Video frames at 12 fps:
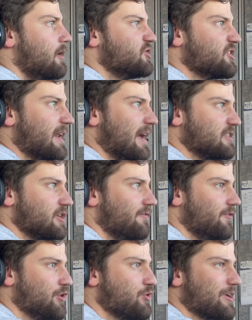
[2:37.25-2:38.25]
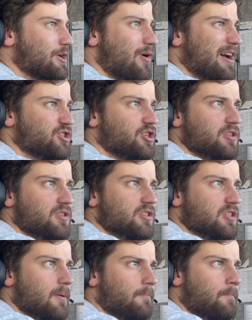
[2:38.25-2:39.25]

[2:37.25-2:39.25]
Just gonna ask you a few quick questions.